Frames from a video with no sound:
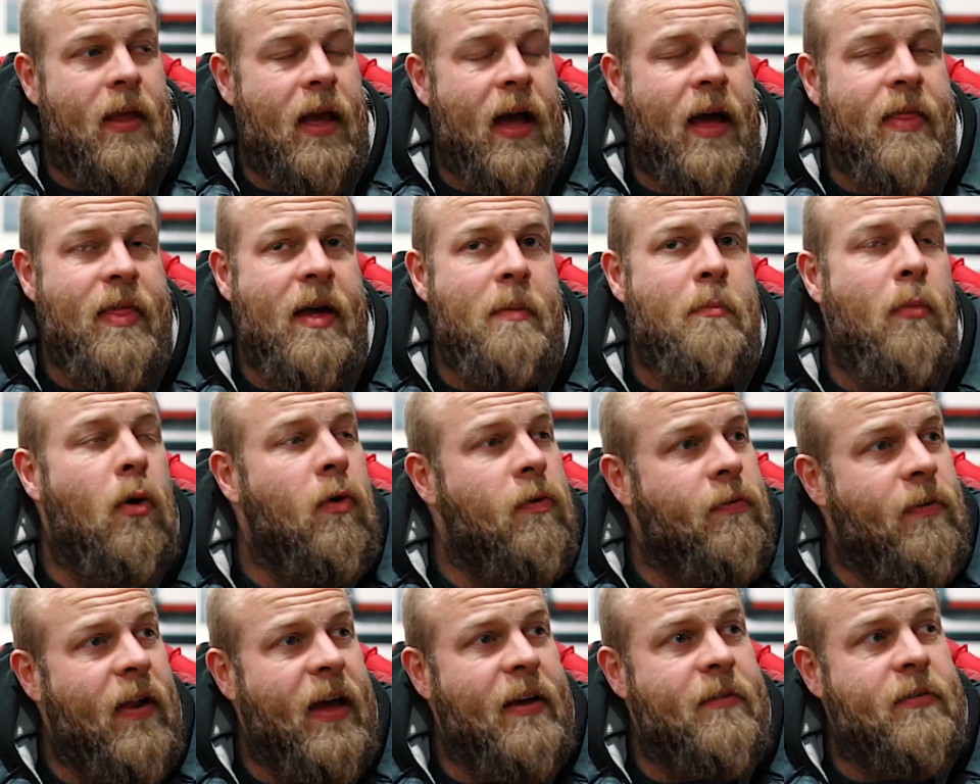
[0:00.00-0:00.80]
And then
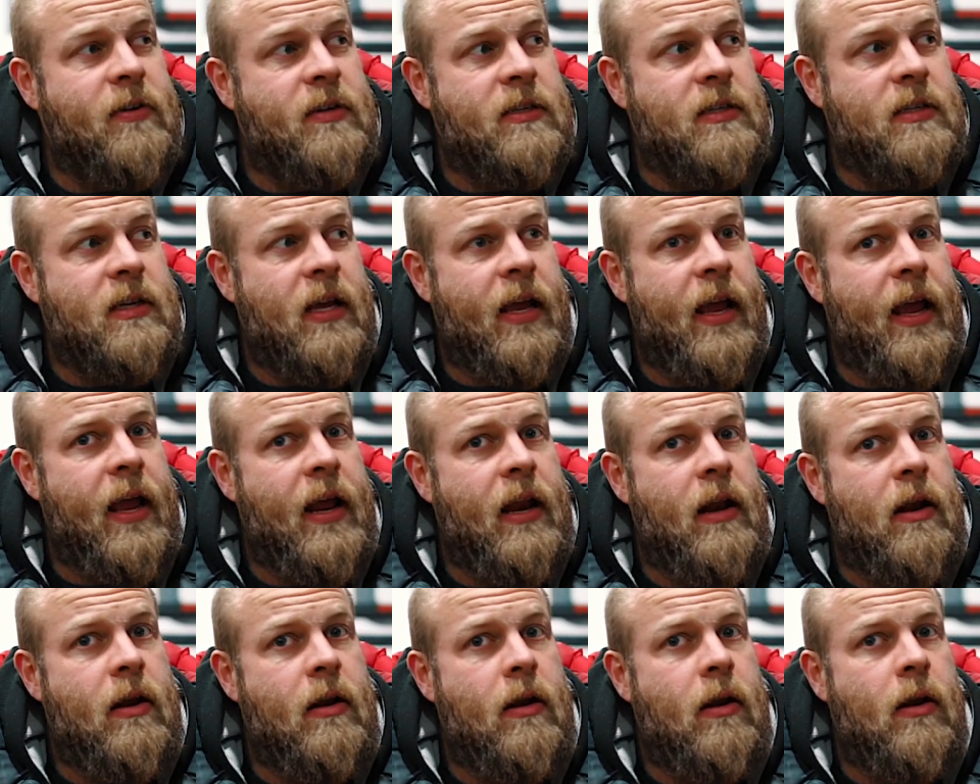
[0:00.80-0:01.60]
more flavours
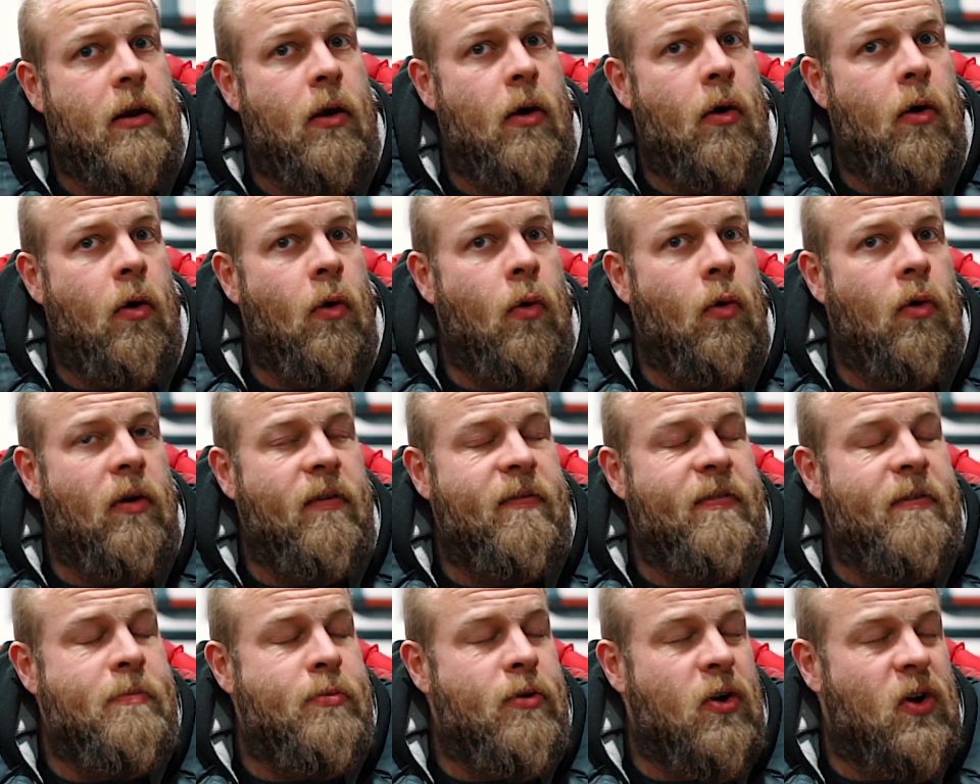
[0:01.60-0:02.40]
in all
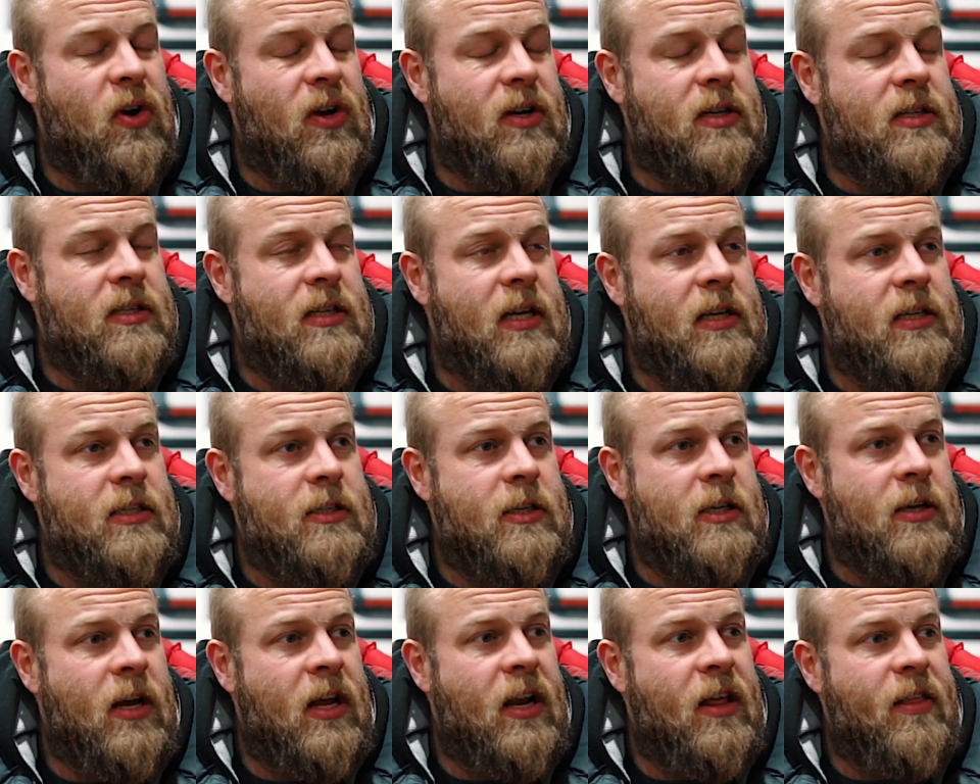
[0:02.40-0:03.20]
of the products
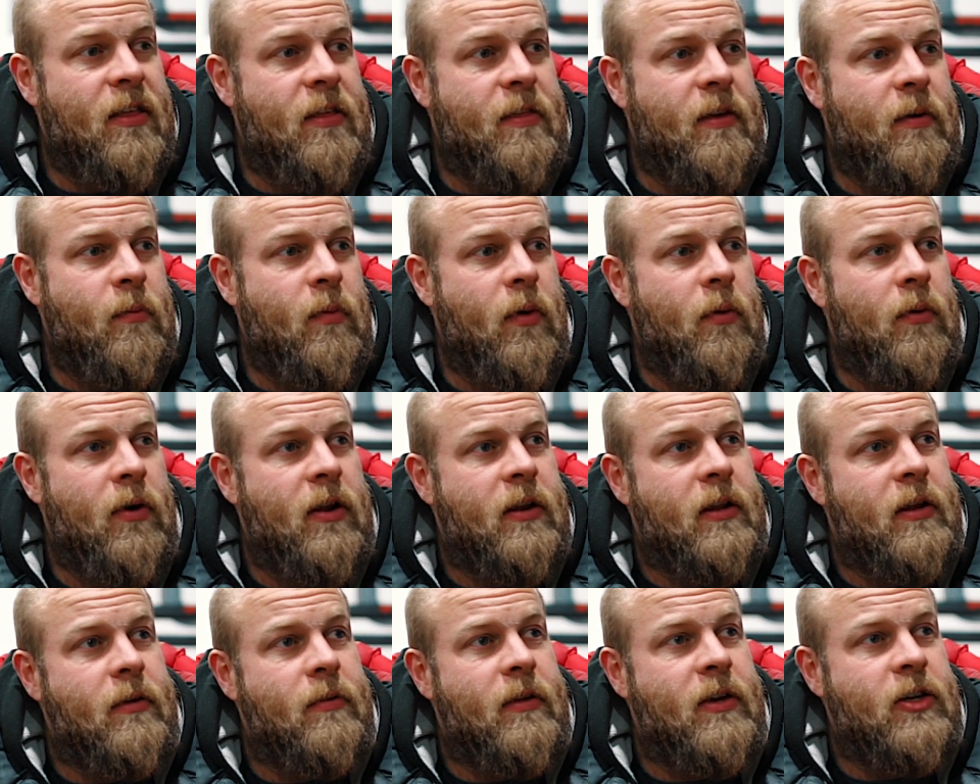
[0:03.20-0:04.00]
is another thing we
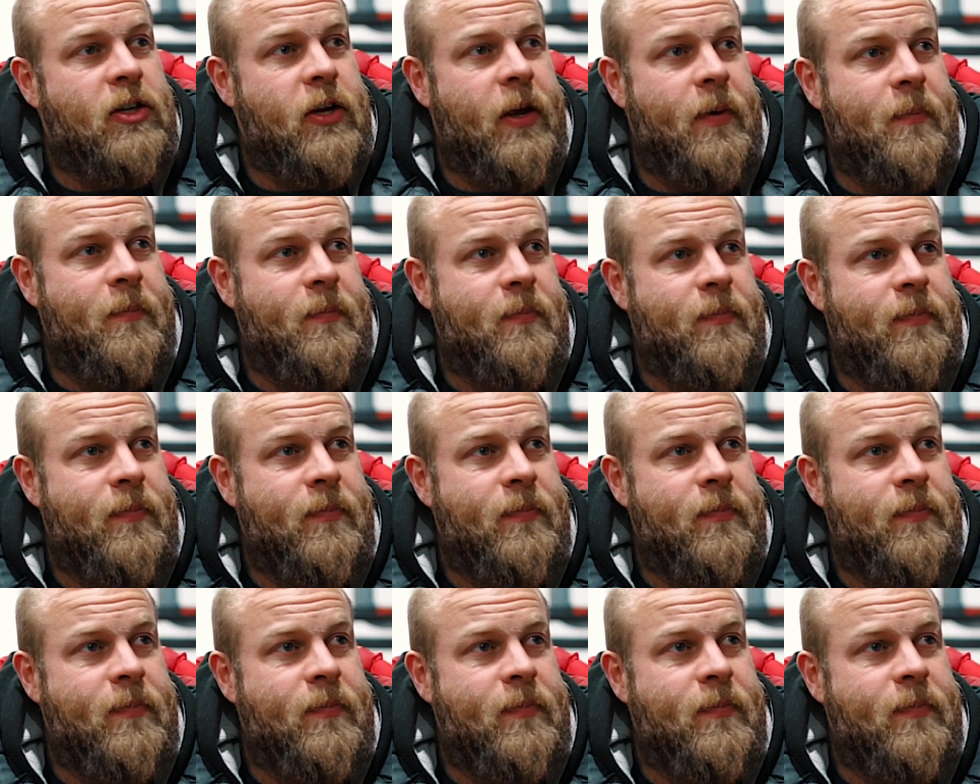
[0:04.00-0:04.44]
want to do this year.